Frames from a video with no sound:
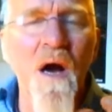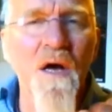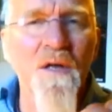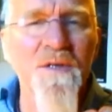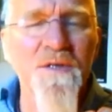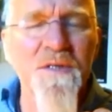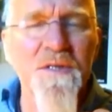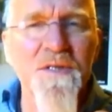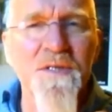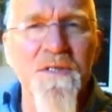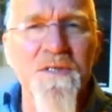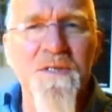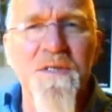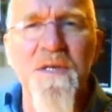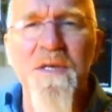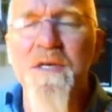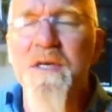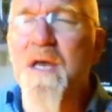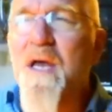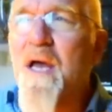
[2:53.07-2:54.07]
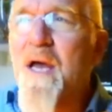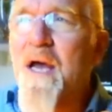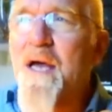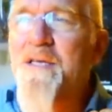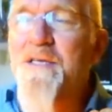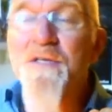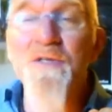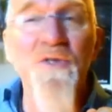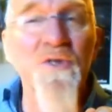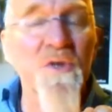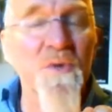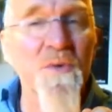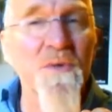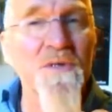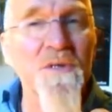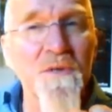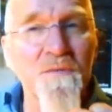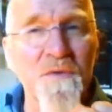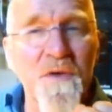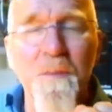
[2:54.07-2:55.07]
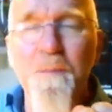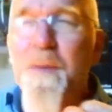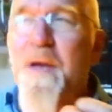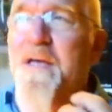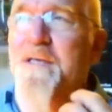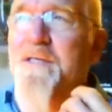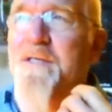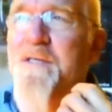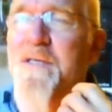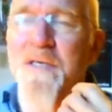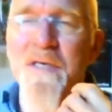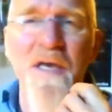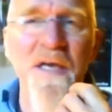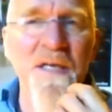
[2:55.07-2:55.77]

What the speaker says: artistic and intuitive capacity.